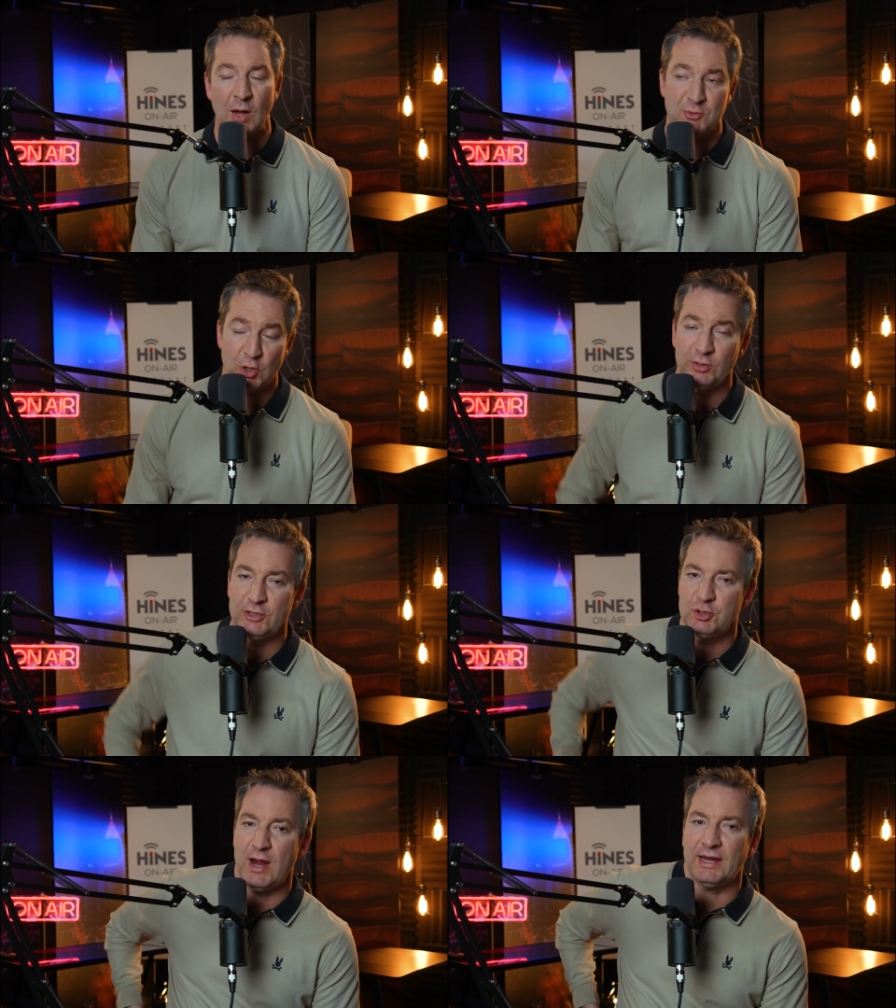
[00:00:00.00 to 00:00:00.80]
No, I'm
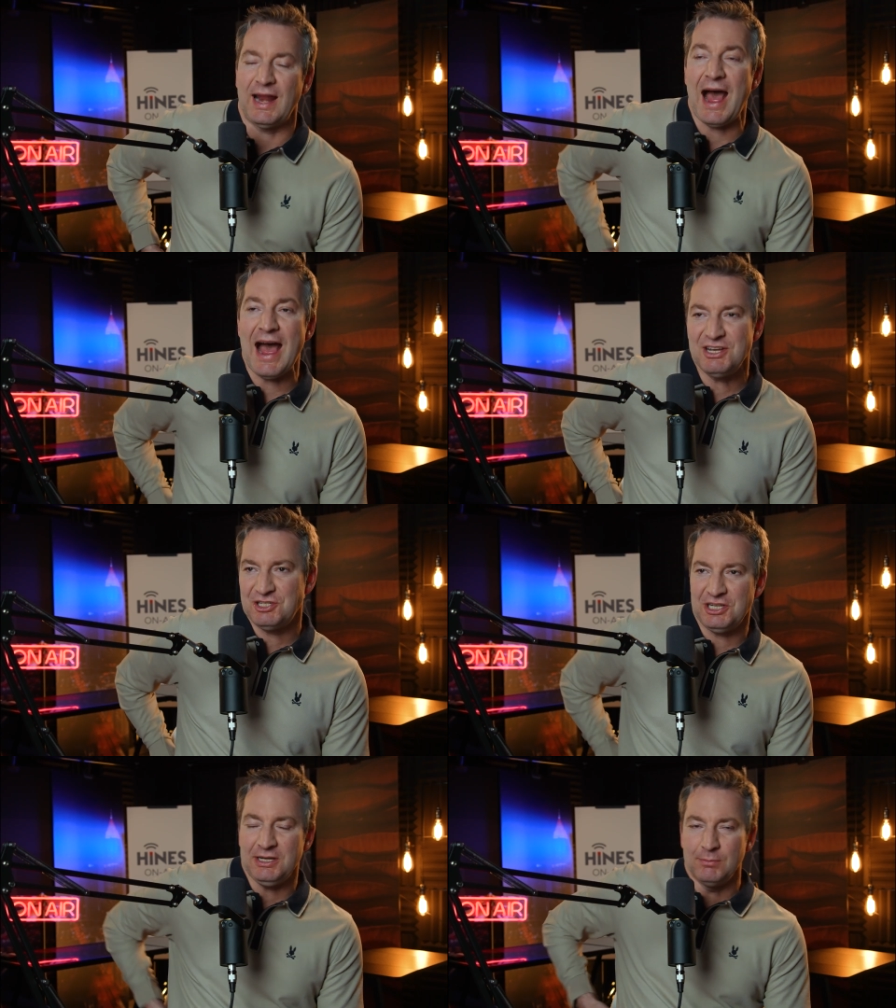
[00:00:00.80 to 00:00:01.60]
totally tracking. I
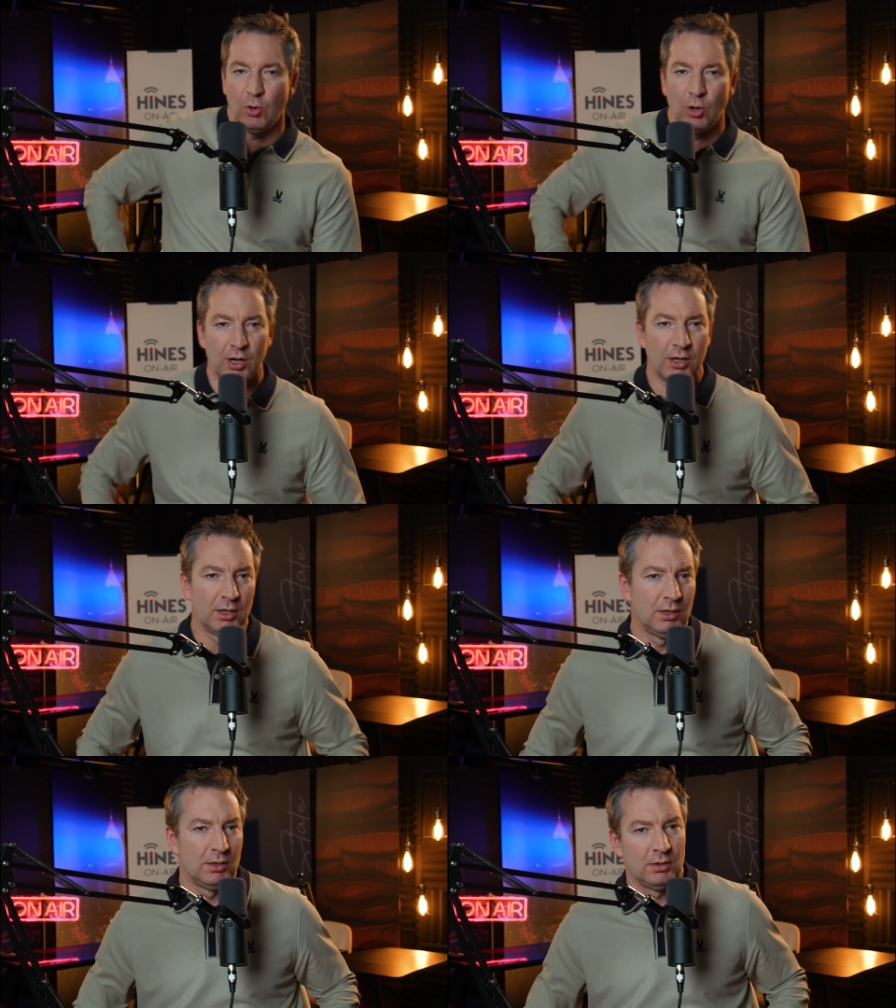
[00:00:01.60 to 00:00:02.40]
see for
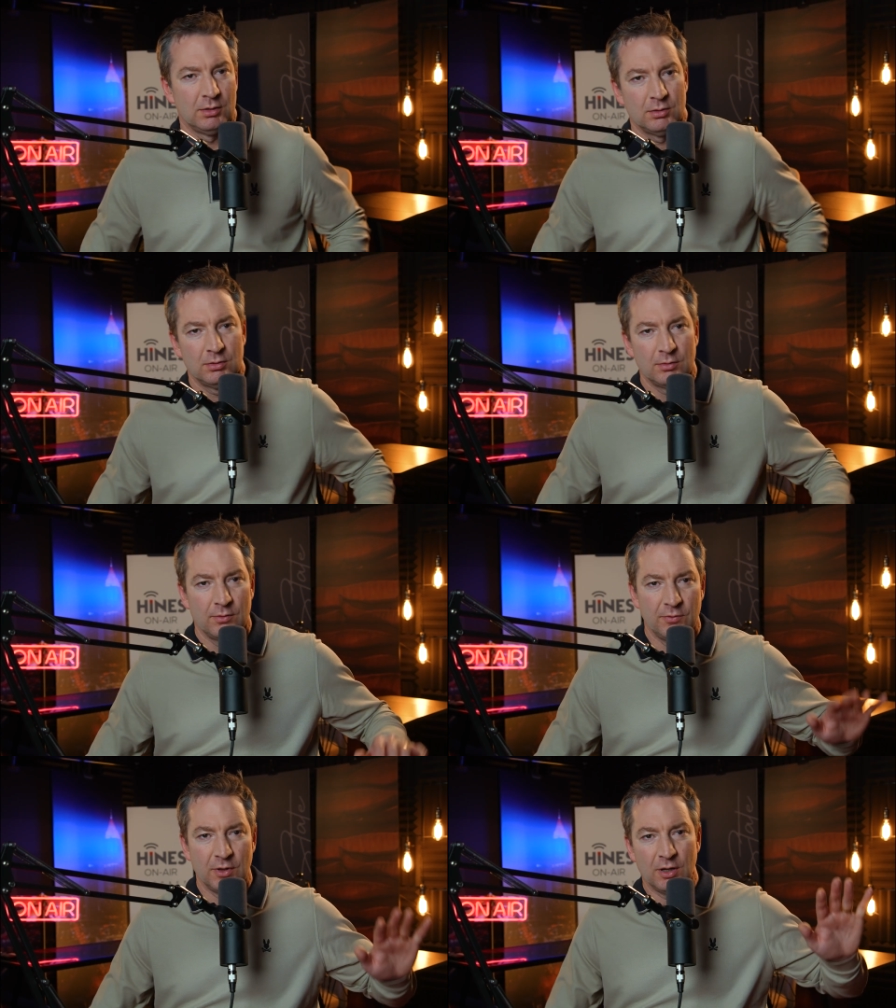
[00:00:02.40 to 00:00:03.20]

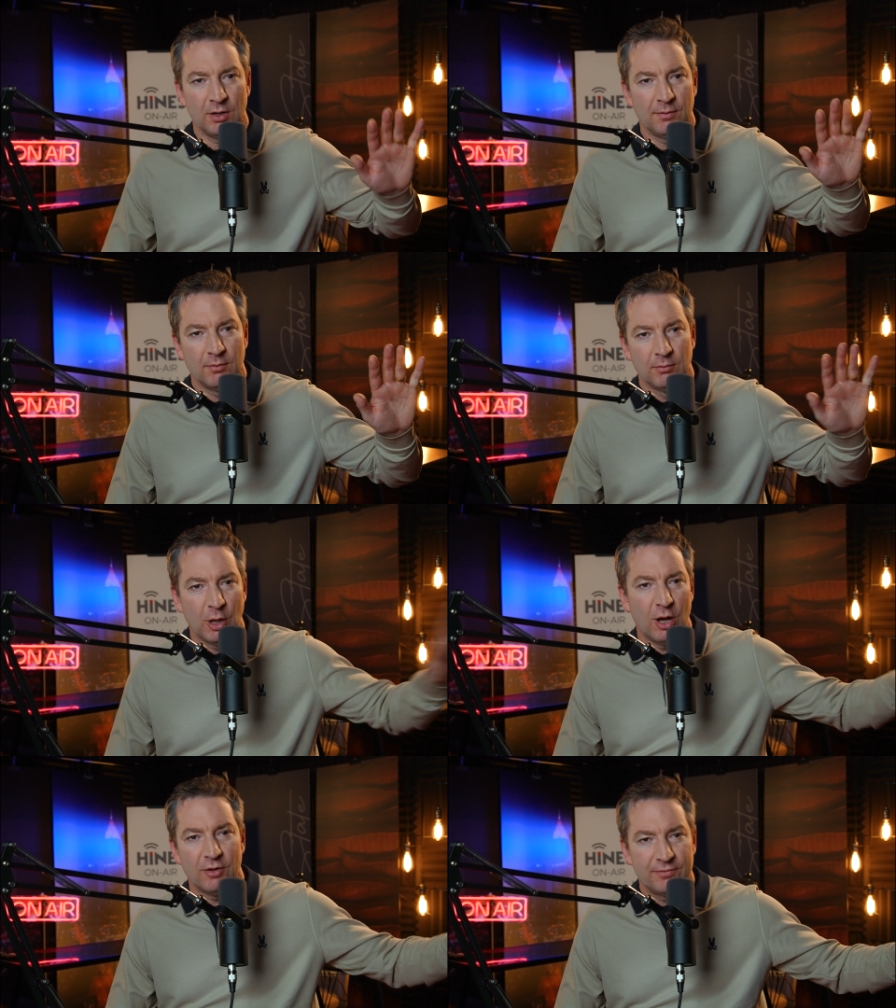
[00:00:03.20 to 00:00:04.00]
the
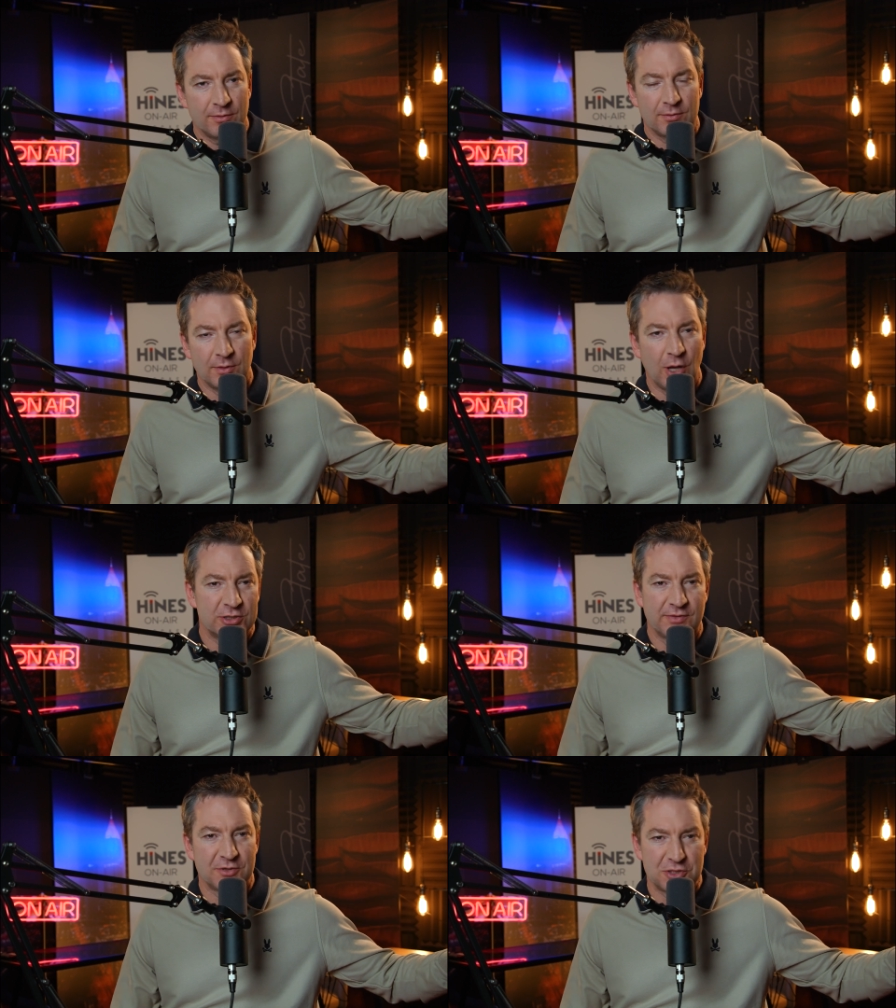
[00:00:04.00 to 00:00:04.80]

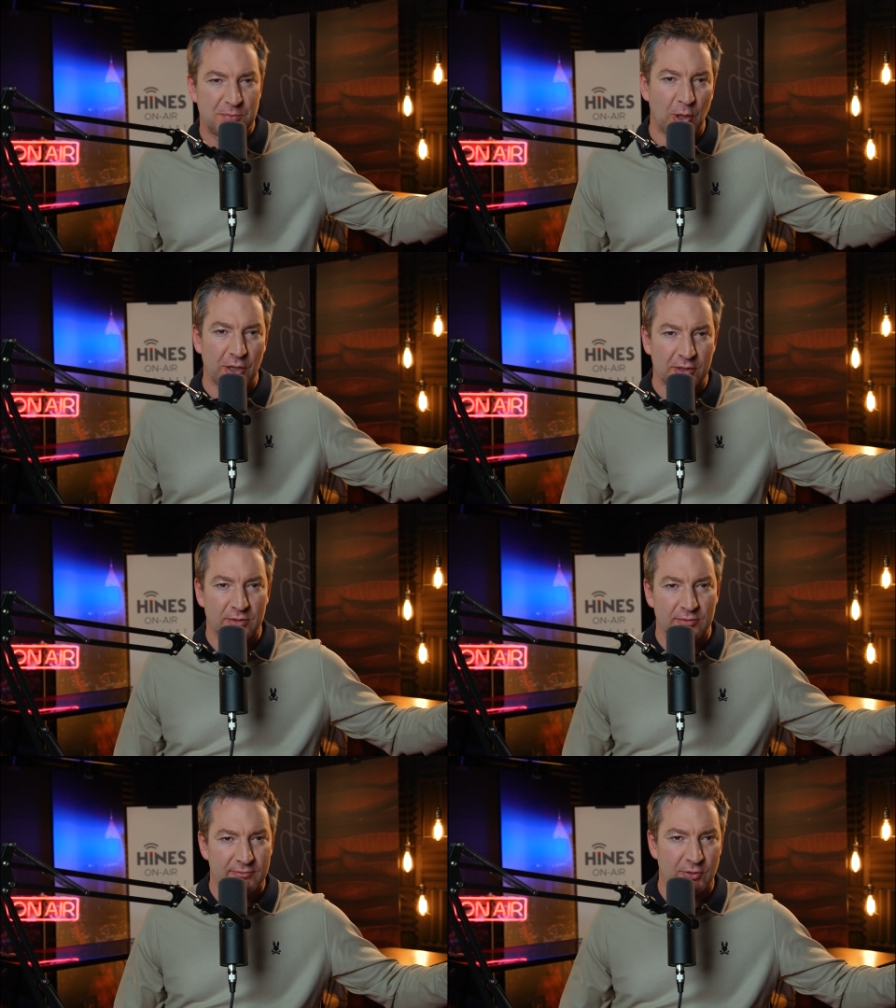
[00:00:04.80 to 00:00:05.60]
loss of the spark
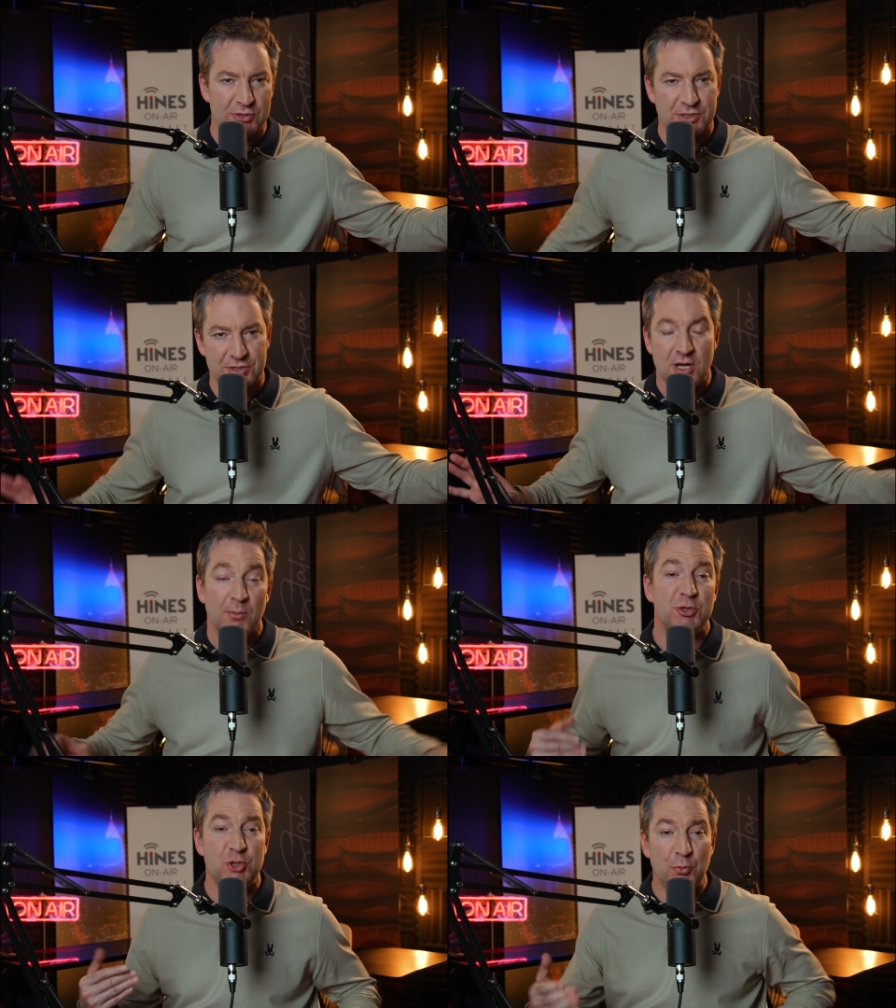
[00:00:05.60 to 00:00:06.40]
versus
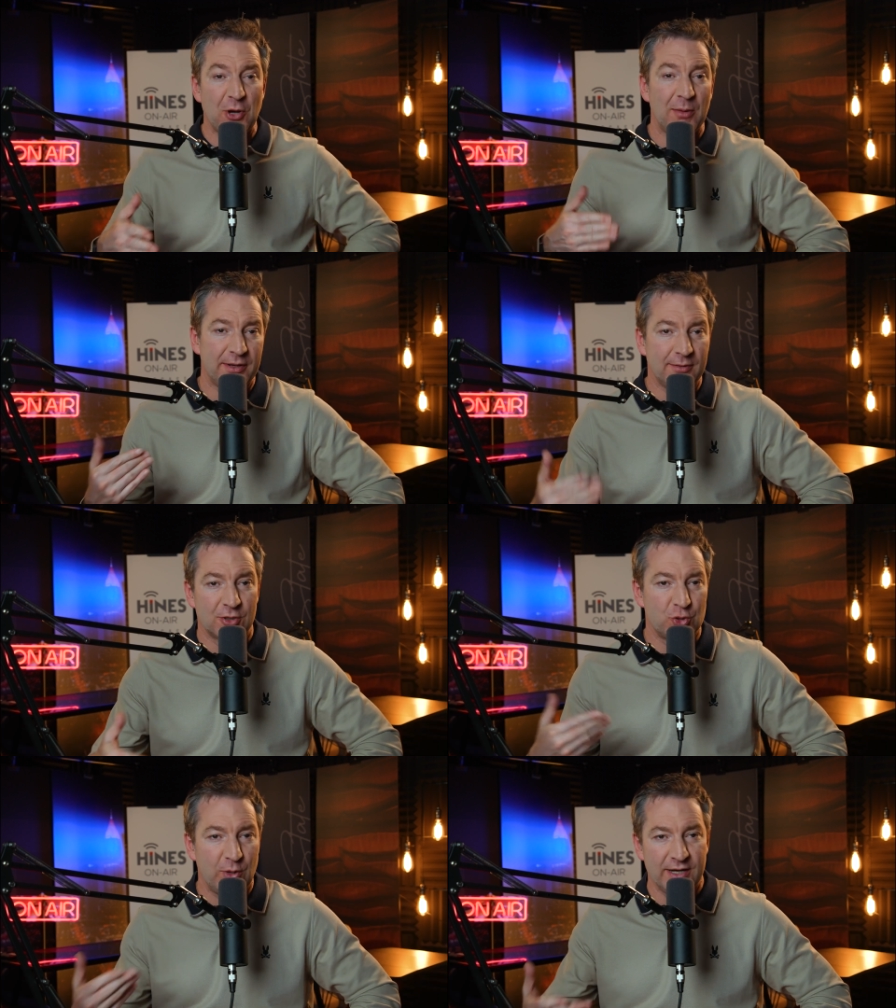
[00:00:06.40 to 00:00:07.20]
you probably are
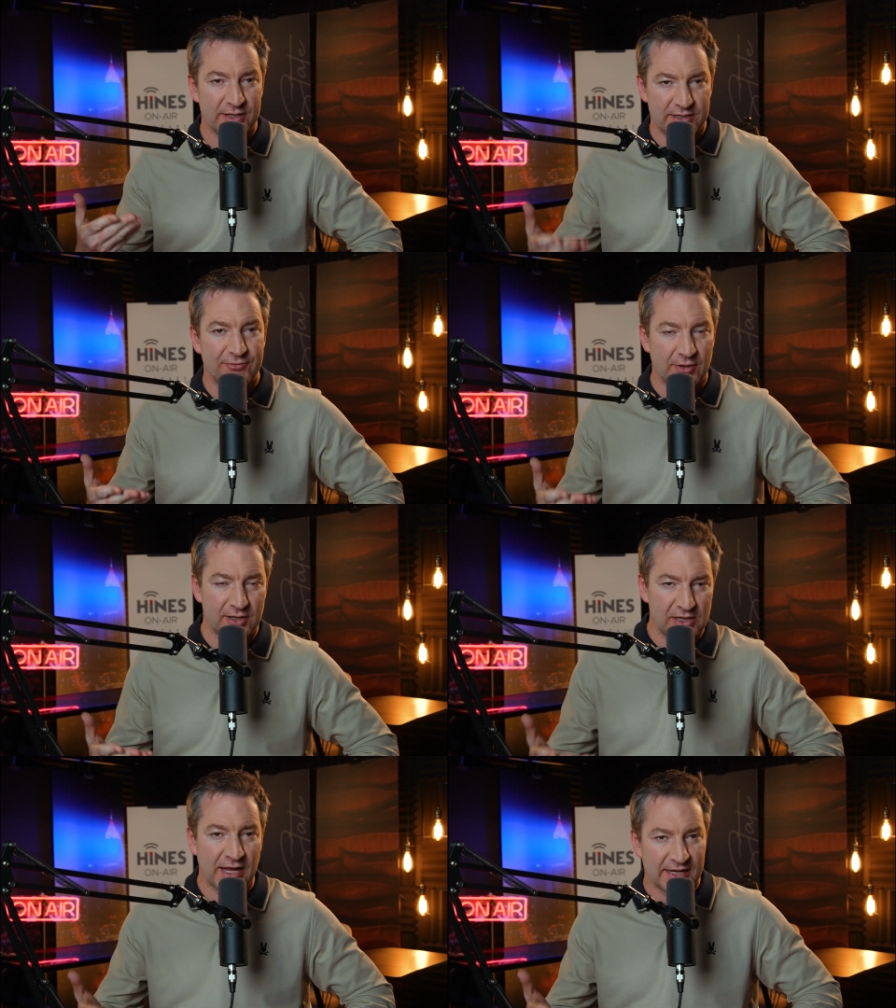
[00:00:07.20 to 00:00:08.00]
treating
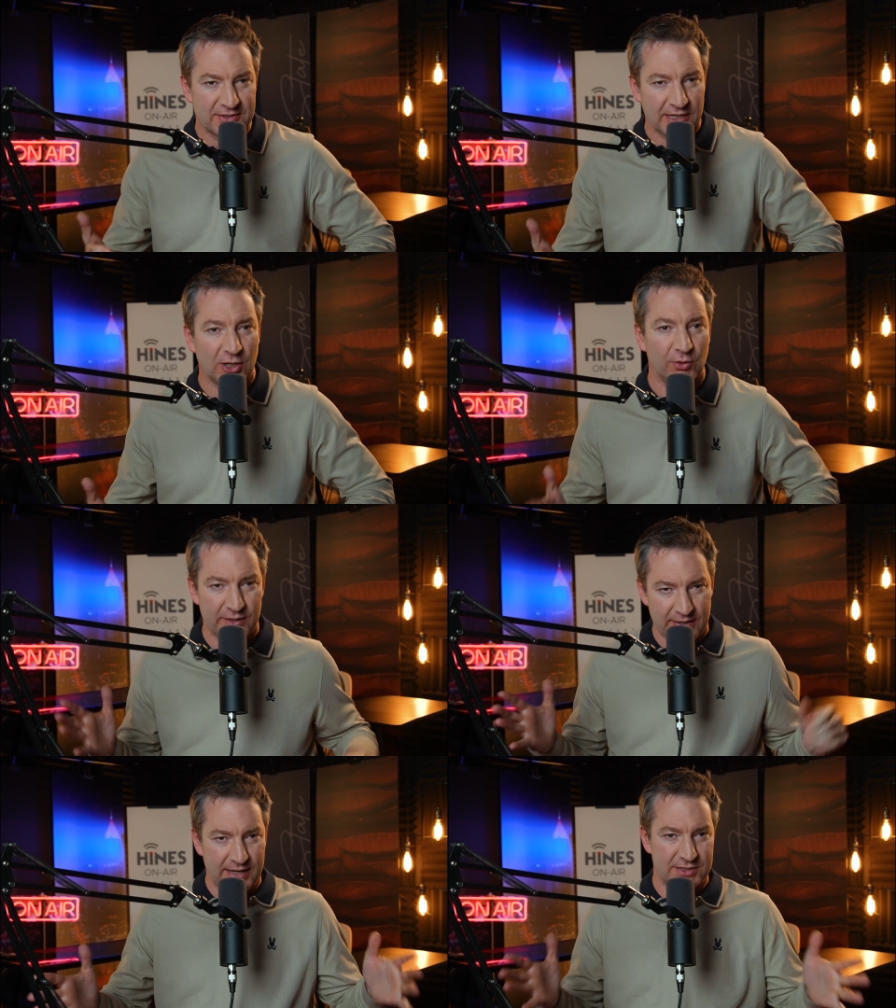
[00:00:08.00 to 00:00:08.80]
a clientele
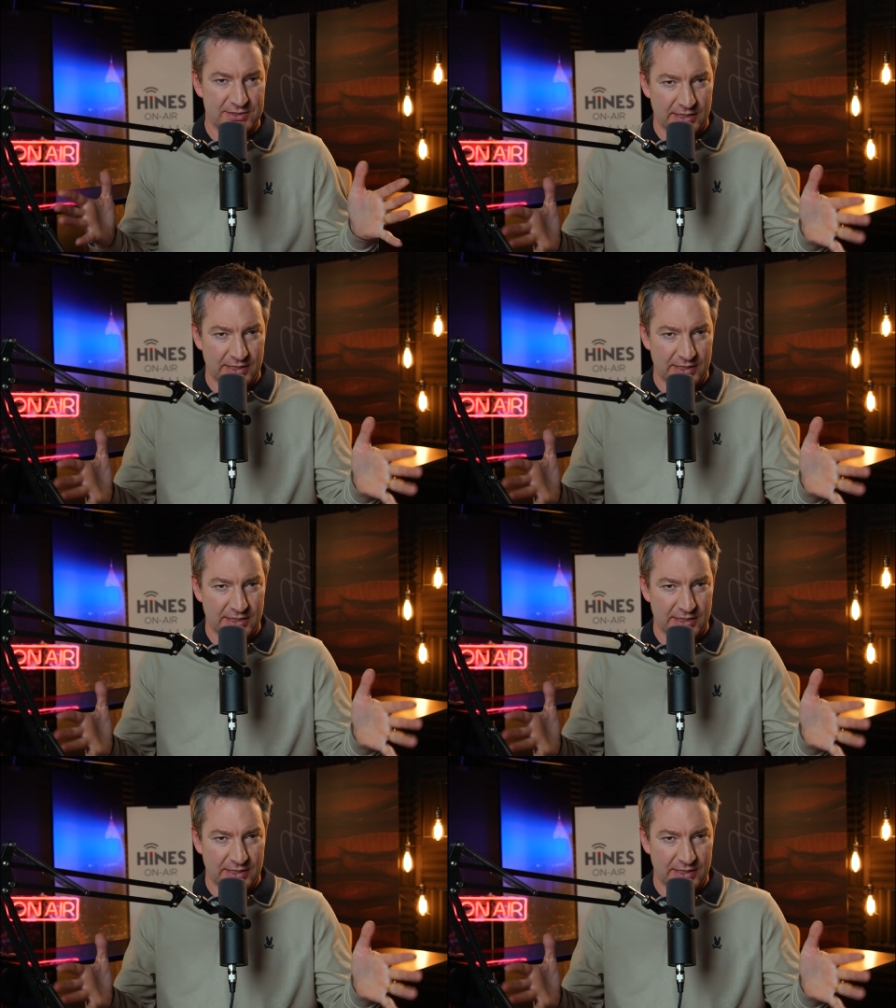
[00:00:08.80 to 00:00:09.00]
that is